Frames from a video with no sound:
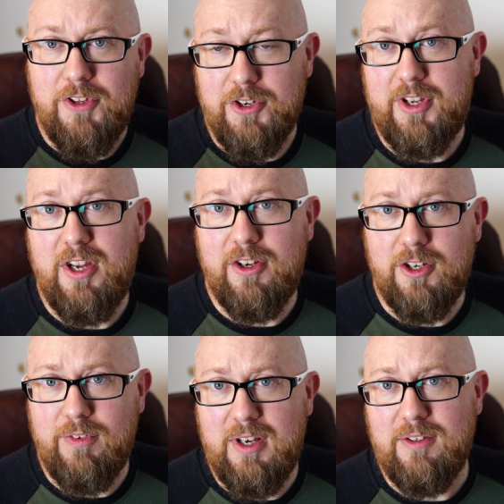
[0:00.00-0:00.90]
that you're
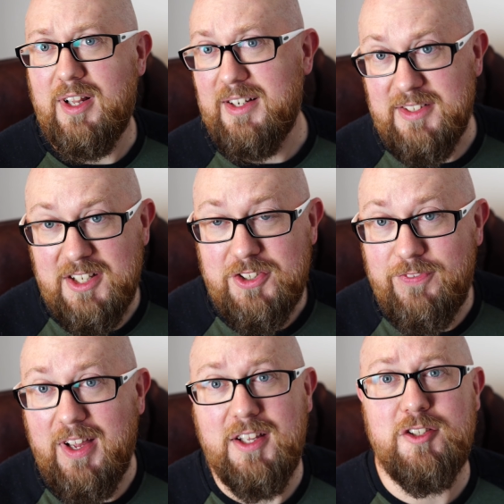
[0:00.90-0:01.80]
carrying around like desk
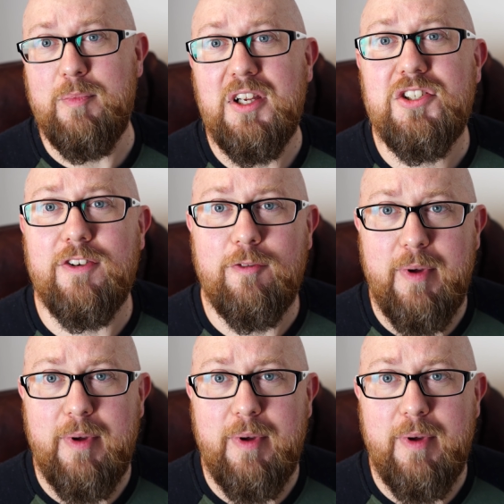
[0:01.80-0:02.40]
fans, makeshift